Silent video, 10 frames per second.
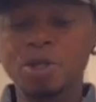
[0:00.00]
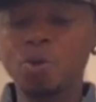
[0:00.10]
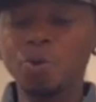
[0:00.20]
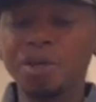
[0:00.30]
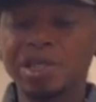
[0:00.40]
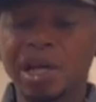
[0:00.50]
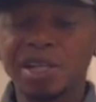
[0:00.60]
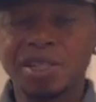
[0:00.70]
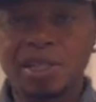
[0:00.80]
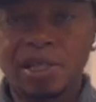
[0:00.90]
do is I
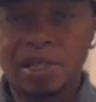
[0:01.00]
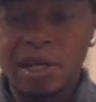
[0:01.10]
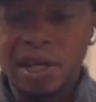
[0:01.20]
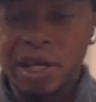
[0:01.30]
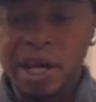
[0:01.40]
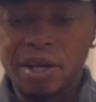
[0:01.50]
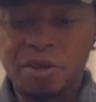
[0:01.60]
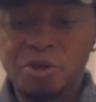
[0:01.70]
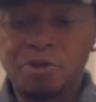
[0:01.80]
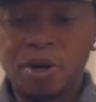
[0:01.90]
just, and
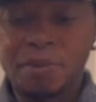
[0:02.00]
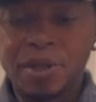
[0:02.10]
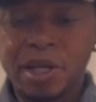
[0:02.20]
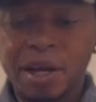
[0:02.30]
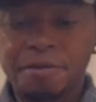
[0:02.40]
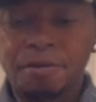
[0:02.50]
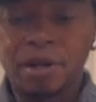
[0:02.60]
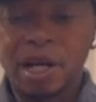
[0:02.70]
you've got to be careful,